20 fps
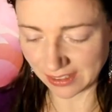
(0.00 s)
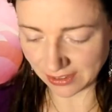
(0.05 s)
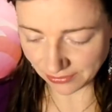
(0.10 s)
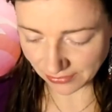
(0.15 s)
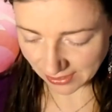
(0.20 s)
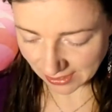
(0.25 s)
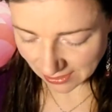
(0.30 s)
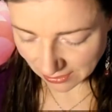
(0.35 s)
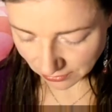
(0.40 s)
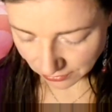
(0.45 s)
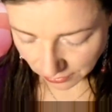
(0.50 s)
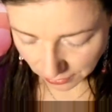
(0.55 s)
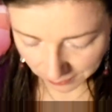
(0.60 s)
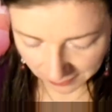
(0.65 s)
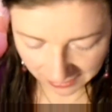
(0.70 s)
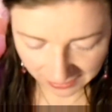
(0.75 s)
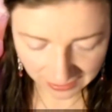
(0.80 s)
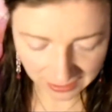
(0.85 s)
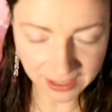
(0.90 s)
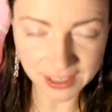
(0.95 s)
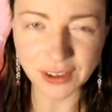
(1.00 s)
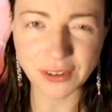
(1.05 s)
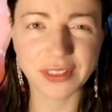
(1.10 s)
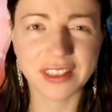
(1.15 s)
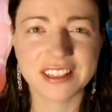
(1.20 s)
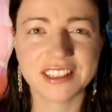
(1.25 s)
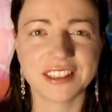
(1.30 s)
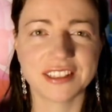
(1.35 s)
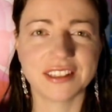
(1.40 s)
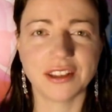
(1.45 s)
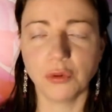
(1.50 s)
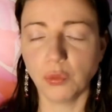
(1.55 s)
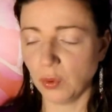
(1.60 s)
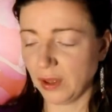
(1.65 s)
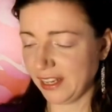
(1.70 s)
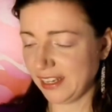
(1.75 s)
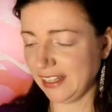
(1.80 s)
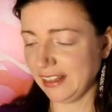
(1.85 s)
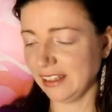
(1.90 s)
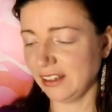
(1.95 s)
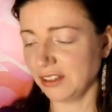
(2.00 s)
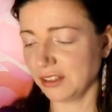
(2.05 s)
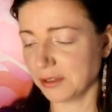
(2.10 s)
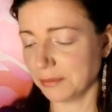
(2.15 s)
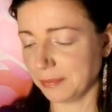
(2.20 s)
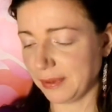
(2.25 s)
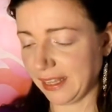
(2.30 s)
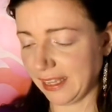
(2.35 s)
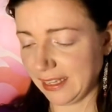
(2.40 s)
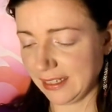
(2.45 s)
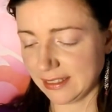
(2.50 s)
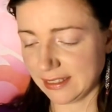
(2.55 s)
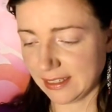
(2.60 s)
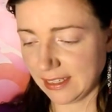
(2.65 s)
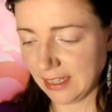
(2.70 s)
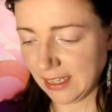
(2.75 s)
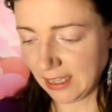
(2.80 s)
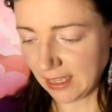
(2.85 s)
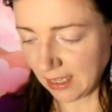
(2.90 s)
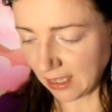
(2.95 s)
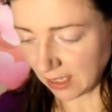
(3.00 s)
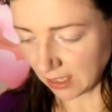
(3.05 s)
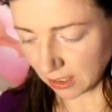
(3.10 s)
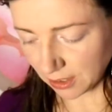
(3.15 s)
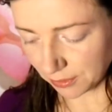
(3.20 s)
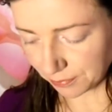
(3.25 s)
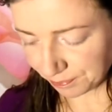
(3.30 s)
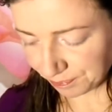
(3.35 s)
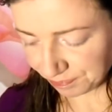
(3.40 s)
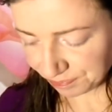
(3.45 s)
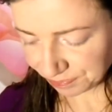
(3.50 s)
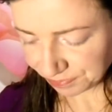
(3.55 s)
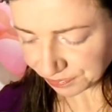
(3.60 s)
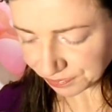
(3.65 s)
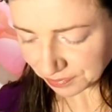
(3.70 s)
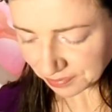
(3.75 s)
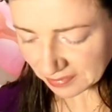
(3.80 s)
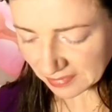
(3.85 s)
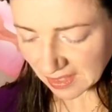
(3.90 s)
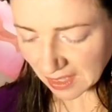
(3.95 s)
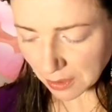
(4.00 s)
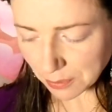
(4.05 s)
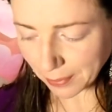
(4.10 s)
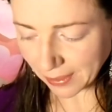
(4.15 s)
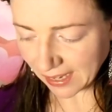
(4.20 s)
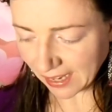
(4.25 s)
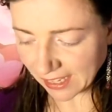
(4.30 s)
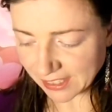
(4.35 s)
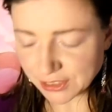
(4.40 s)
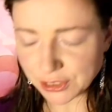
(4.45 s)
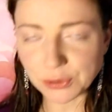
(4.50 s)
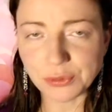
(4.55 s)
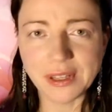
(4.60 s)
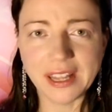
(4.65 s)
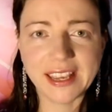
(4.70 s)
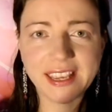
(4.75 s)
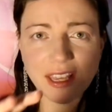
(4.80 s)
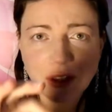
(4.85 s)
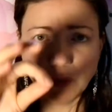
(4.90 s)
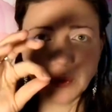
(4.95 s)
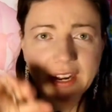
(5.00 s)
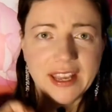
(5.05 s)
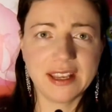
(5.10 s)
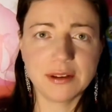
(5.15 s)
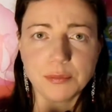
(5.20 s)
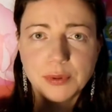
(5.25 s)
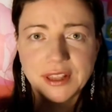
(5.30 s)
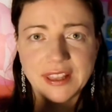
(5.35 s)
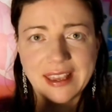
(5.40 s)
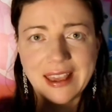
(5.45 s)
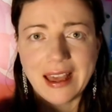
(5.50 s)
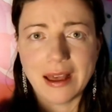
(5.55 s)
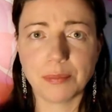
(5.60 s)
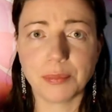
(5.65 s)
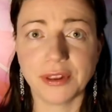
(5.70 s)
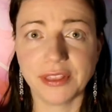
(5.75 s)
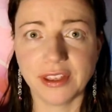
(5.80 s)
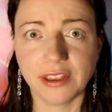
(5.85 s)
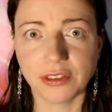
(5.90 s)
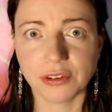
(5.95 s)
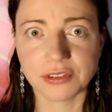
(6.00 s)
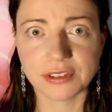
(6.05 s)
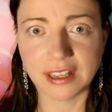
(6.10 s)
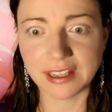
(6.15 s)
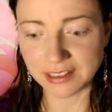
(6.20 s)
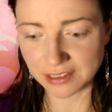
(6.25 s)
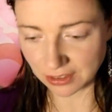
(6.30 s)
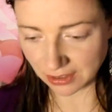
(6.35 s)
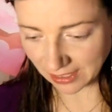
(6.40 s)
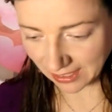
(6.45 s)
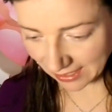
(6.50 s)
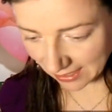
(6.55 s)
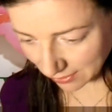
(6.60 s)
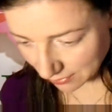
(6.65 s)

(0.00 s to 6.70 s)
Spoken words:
inconvenient for me. I know that's just a whiny little complaint, but I do like it when I can put the cap on the other side so that I